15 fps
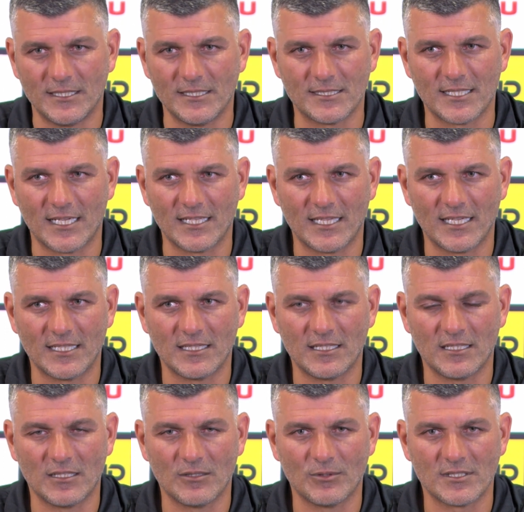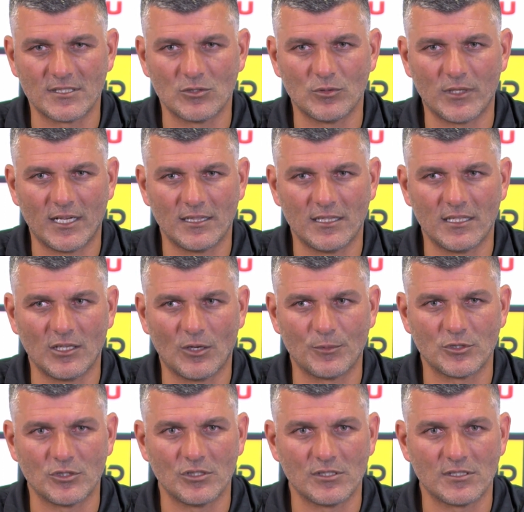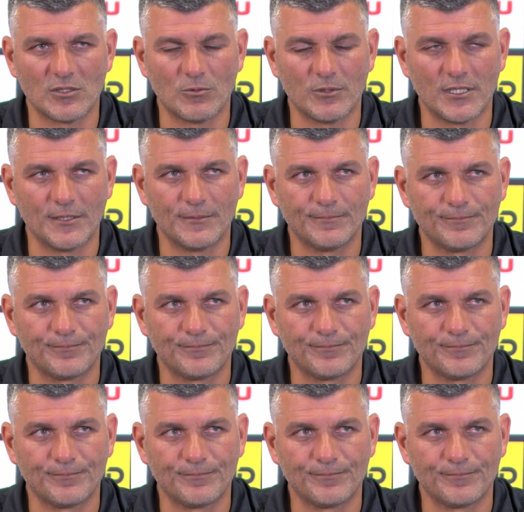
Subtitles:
in saying that, you know, we still had the opportunities to win.